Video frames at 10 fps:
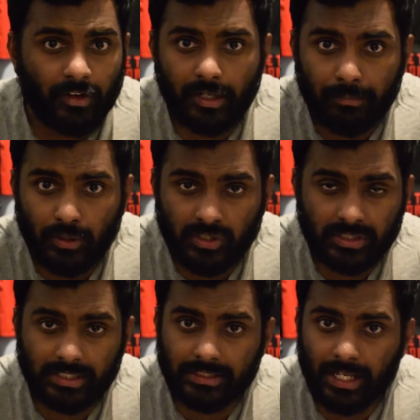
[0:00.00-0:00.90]
really
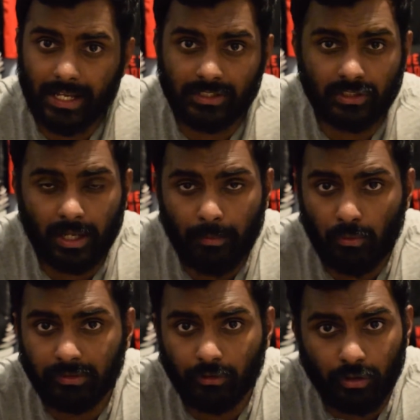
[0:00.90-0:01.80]
pushed these guys to
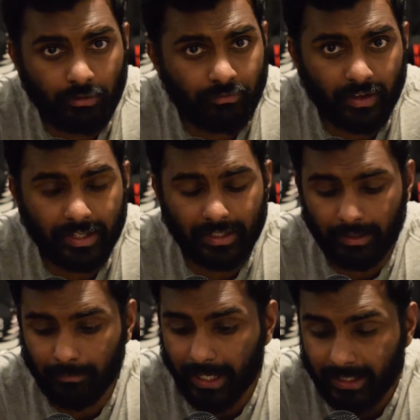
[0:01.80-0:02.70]
come out with a good fight,
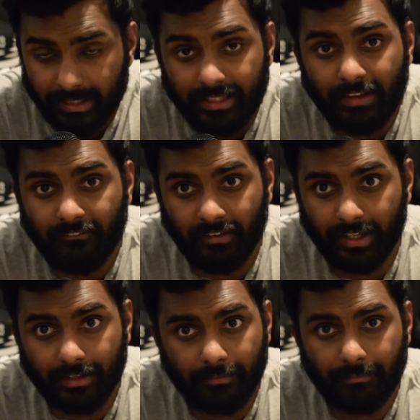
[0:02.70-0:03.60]
and man did they
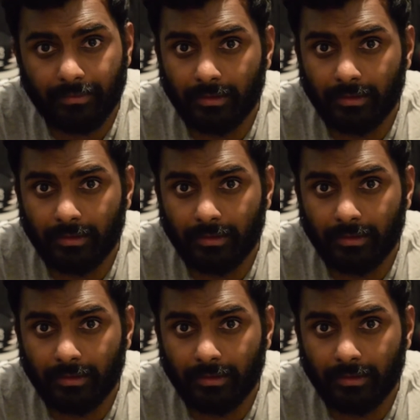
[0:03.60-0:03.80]
fight.